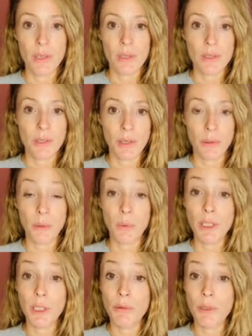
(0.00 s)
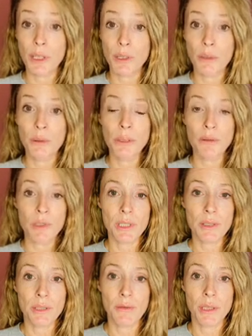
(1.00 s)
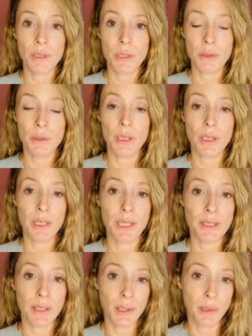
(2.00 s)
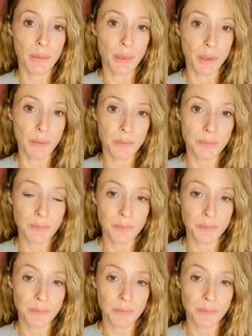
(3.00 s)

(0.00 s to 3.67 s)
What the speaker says: So when you know, just flutter your eyes open.